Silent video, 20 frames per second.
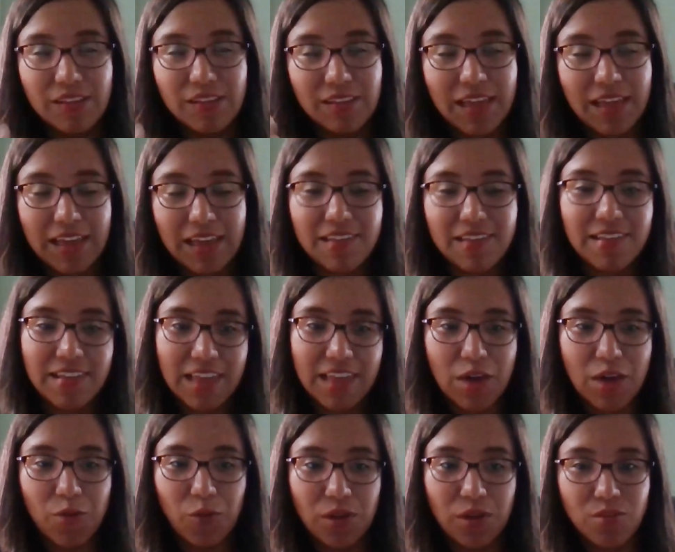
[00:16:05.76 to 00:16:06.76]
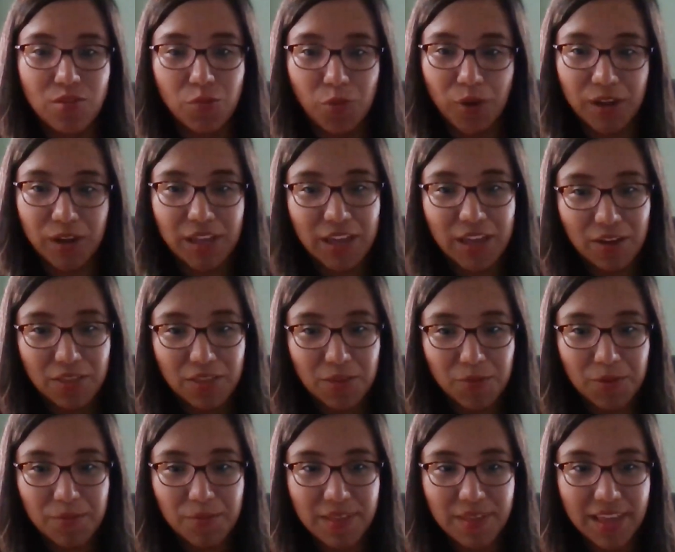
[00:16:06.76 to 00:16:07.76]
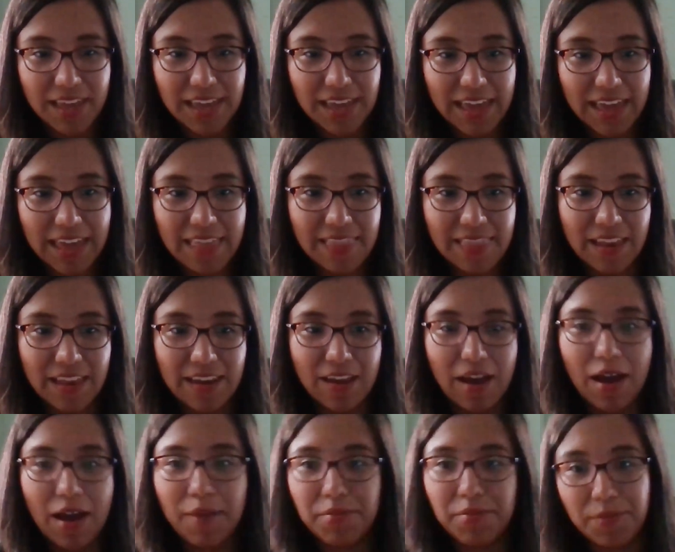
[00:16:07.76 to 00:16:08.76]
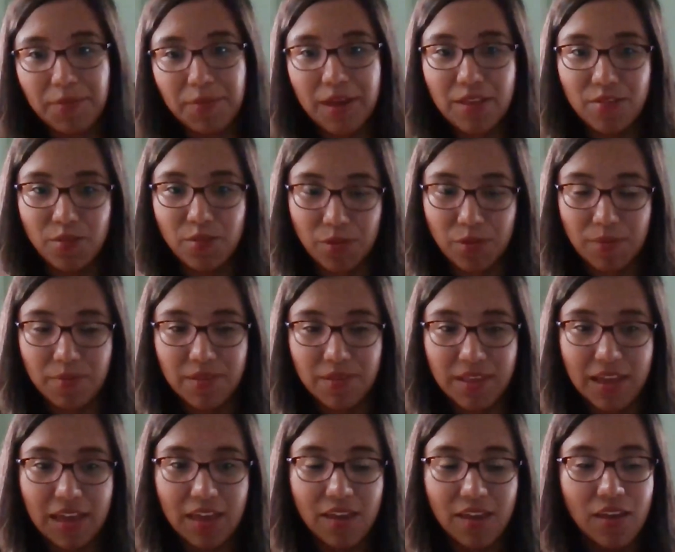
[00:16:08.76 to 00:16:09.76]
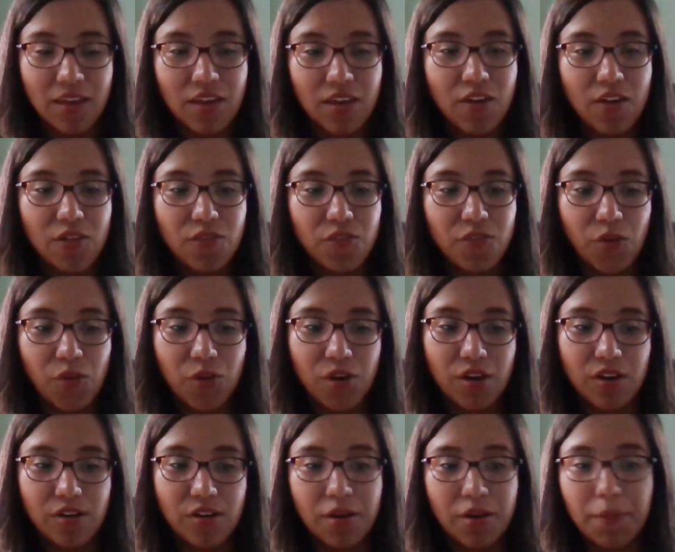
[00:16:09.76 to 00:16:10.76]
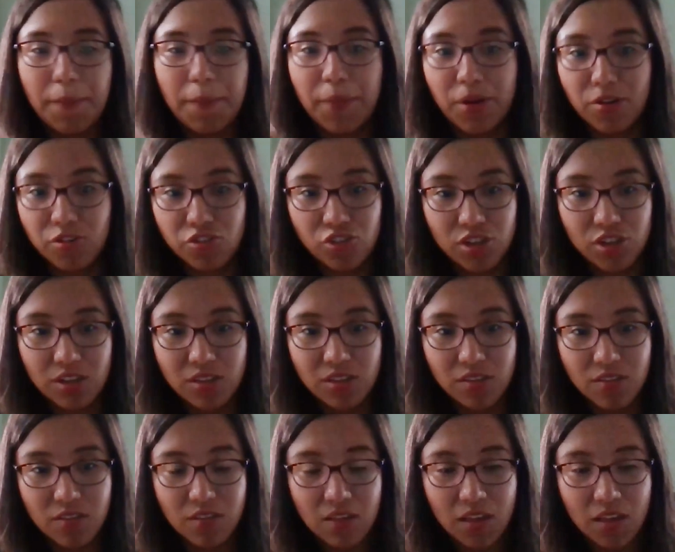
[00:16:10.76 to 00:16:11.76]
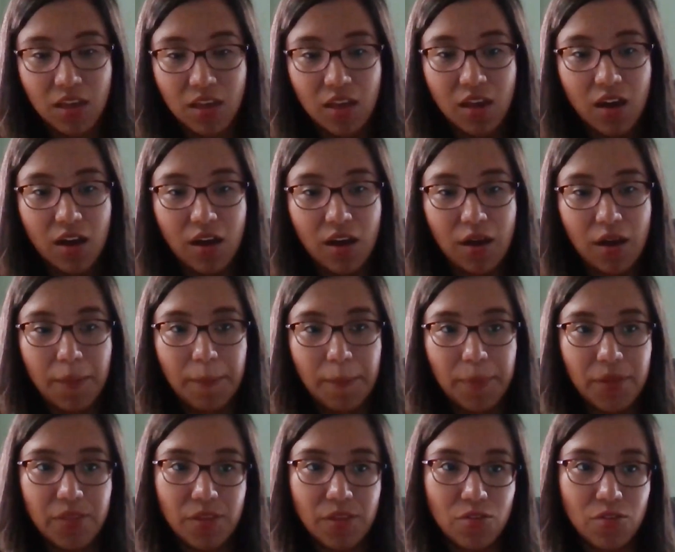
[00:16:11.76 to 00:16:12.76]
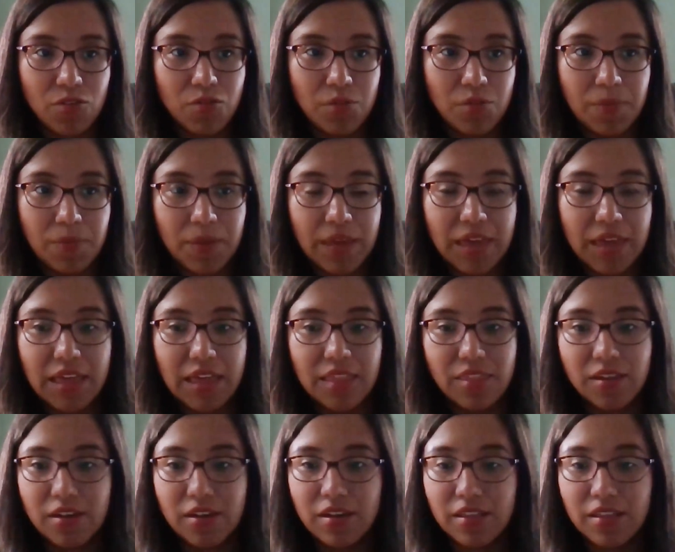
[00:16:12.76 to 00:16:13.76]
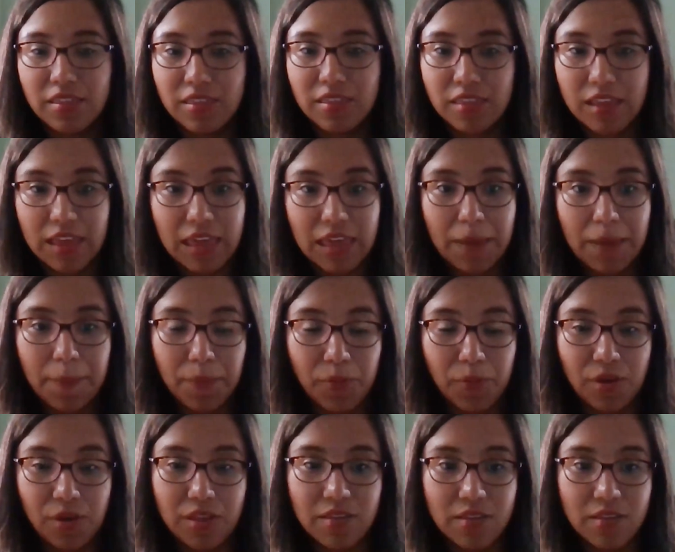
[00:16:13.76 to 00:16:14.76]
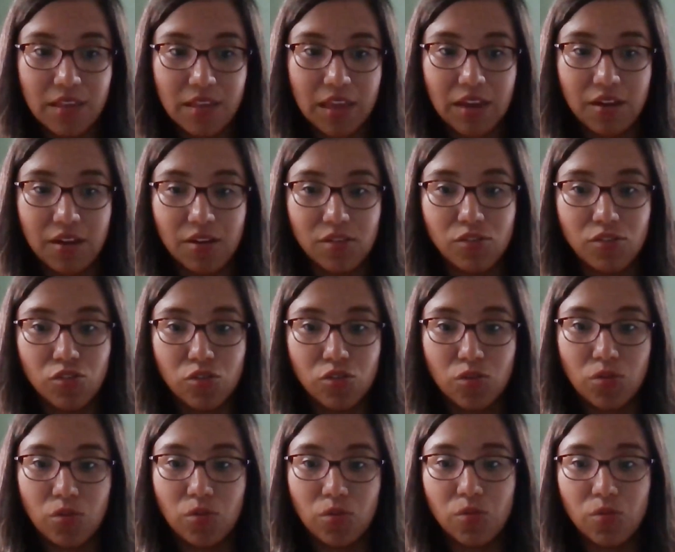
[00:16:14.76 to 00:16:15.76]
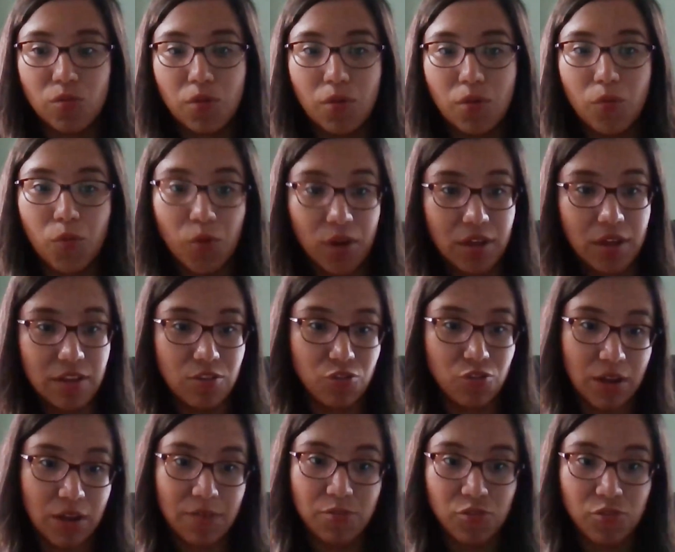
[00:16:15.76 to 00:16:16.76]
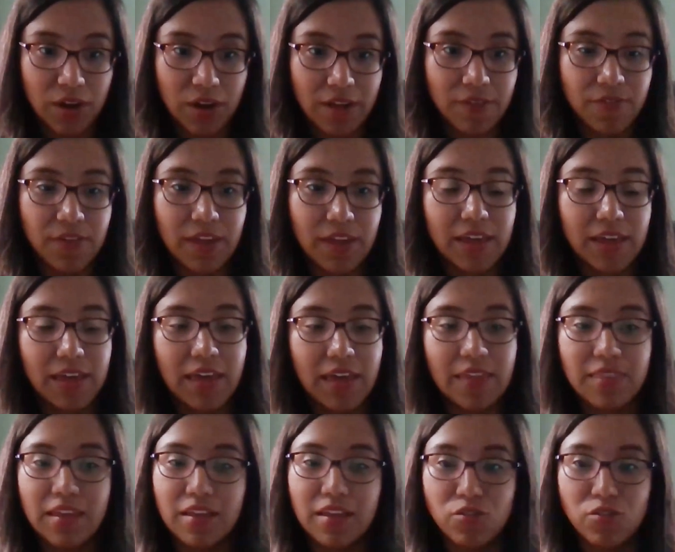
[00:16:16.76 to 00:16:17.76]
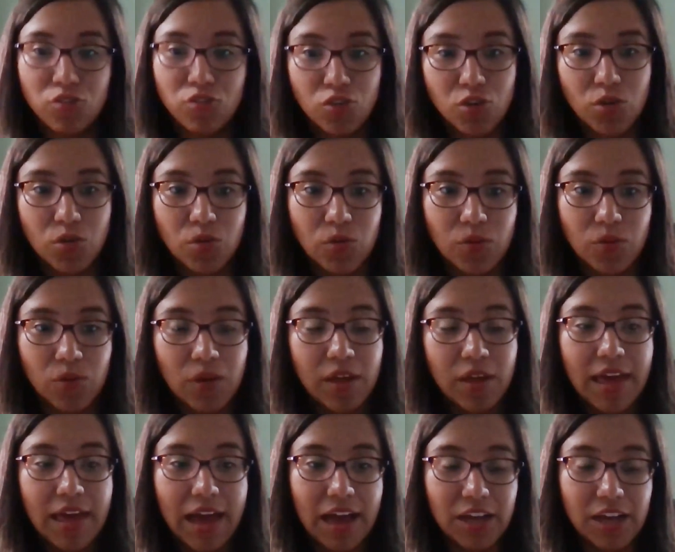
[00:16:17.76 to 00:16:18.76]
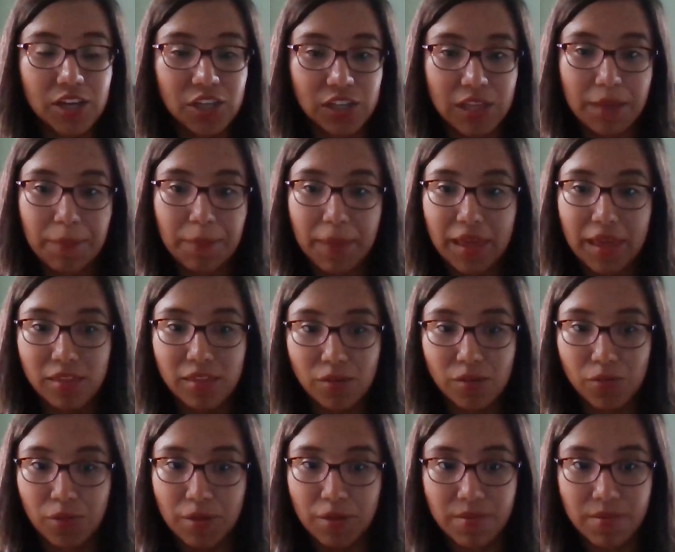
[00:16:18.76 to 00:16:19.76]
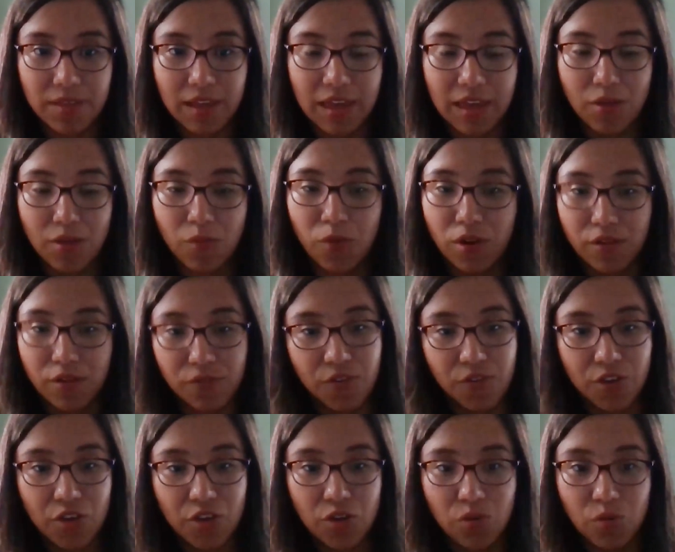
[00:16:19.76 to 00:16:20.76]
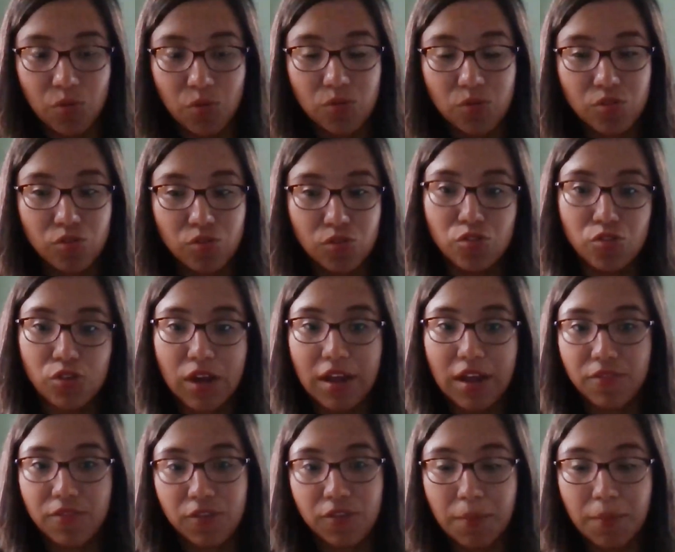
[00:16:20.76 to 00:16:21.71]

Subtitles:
like see what's working on the website and then optimize the website for conversions. But those would be the key points there to, one, drive traffic, and then two, actually make the website work for you to drive